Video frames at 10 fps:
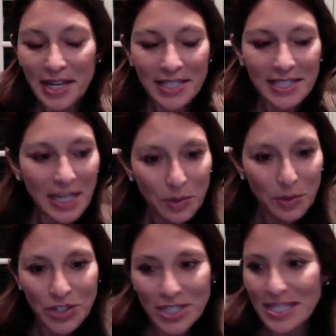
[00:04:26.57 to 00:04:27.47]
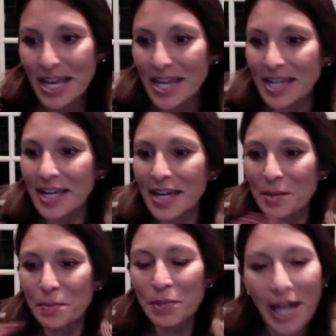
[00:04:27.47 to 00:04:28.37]
take what she's saying and
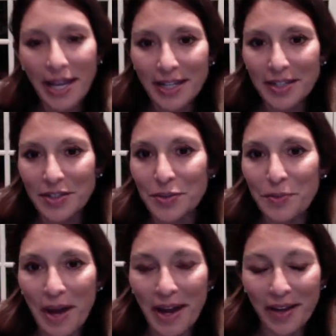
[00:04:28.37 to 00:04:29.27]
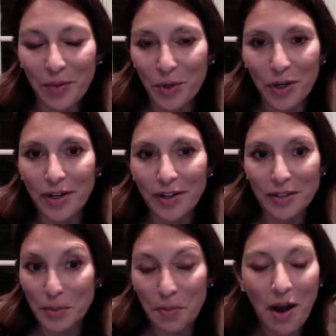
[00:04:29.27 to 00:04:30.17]
apply it to my work
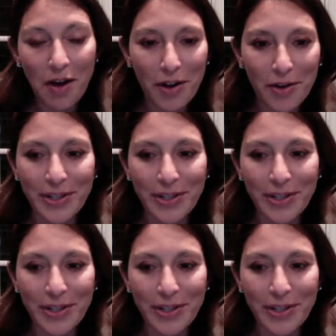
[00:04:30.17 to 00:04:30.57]
tomorrow.